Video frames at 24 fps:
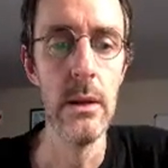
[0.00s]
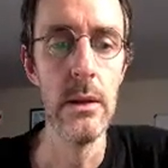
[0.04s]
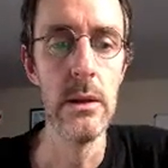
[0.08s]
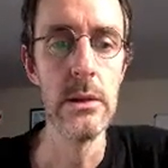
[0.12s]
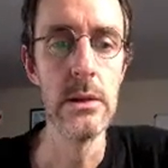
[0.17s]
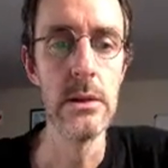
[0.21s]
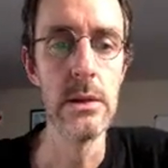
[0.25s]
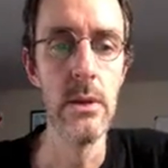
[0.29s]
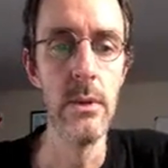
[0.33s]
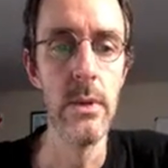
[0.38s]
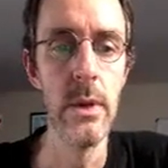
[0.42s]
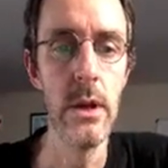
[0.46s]

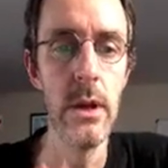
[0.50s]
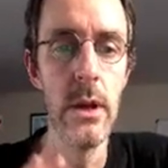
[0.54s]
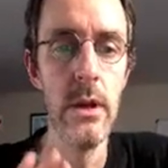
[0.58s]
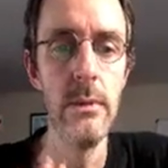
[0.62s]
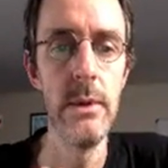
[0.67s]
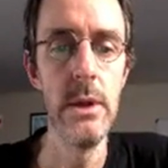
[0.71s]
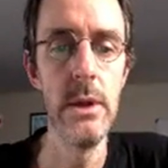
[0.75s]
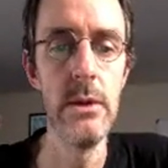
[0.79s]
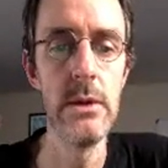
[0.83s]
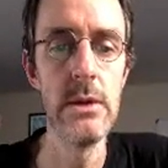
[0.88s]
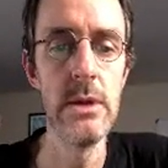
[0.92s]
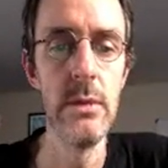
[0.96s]
So we're going to
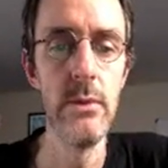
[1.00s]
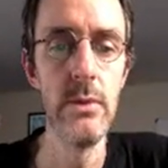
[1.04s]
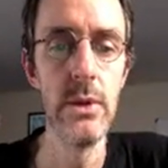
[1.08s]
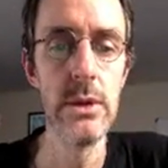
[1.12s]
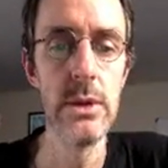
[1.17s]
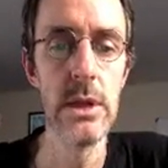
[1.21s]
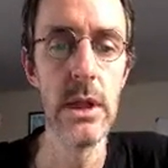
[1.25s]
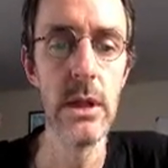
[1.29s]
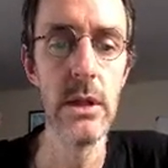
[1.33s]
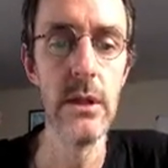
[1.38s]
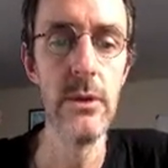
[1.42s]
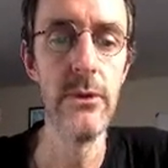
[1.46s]
be using
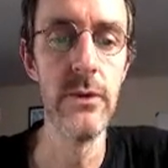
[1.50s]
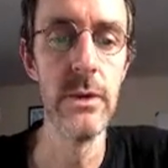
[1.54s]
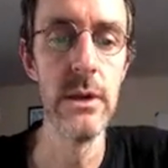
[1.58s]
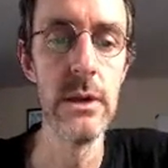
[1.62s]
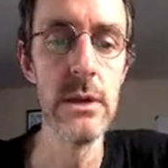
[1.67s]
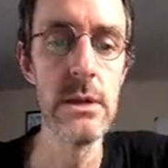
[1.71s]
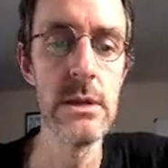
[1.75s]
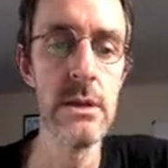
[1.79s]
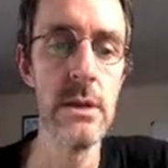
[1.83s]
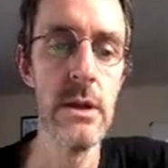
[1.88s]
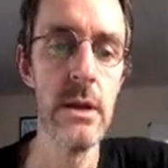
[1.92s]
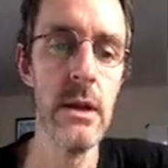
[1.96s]
Projector for
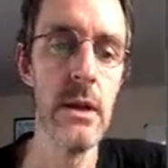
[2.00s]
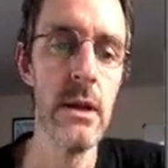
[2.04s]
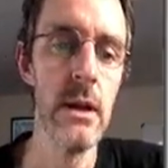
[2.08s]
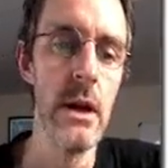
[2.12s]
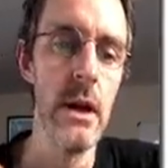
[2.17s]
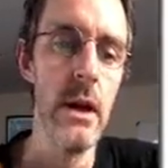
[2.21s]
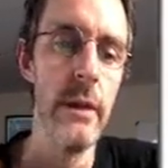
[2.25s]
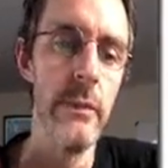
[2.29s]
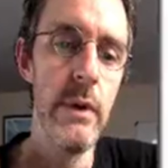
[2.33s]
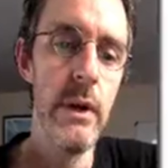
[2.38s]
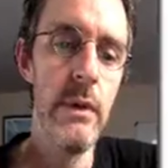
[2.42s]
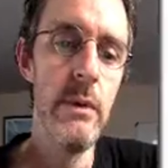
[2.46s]
this.
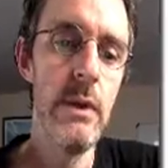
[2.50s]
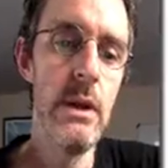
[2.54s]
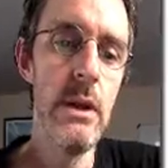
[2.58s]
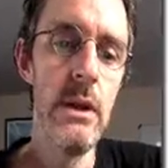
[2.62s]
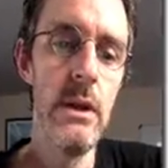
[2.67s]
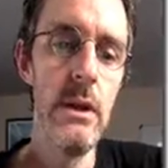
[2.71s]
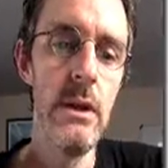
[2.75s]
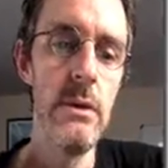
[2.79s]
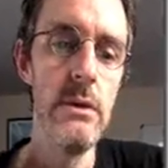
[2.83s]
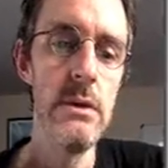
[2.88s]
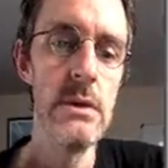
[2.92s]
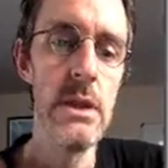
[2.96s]
I'm going to be
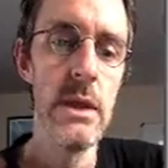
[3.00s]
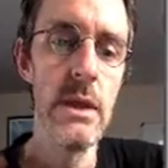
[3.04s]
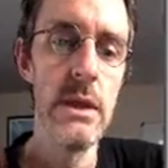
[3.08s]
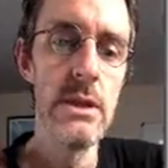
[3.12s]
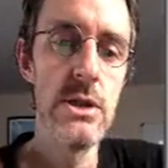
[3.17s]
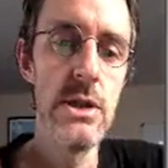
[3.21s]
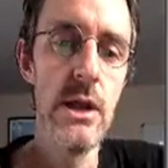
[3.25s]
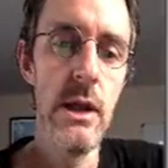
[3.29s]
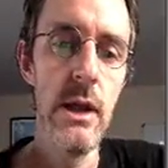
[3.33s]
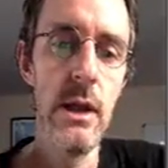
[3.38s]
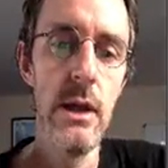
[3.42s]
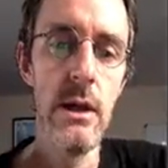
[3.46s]
using a
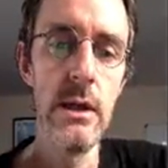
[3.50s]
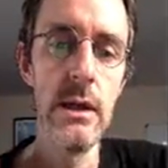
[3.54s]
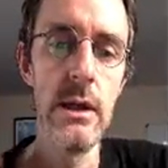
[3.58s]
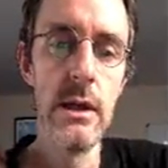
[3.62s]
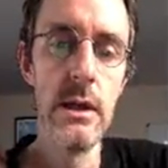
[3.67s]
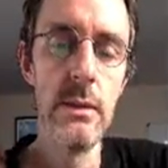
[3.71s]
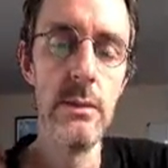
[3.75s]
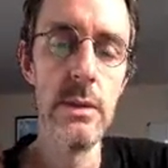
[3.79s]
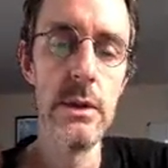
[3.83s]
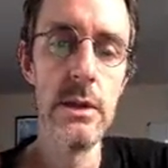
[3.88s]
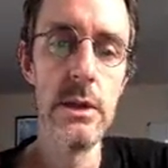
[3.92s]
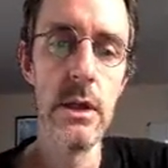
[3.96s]
checkout at a
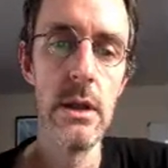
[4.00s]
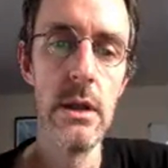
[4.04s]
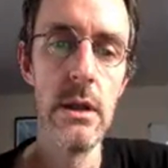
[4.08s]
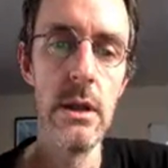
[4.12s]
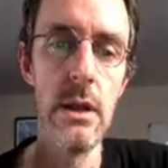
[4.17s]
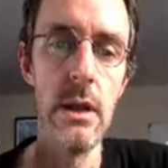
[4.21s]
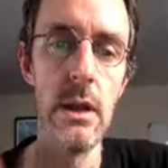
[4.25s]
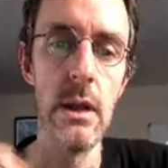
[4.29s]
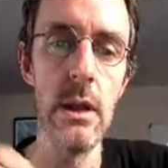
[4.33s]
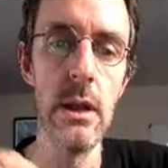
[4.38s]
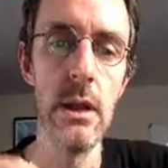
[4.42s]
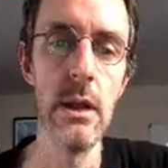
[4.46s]

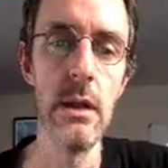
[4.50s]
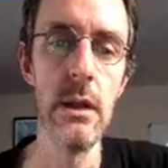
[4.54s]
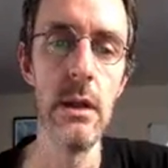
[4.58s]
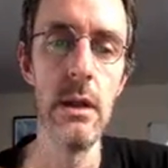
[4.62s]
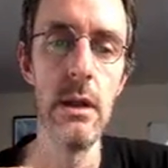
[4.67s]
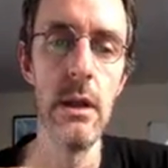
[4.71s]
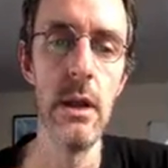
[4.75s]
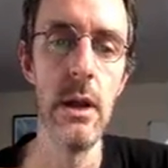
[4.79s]
particular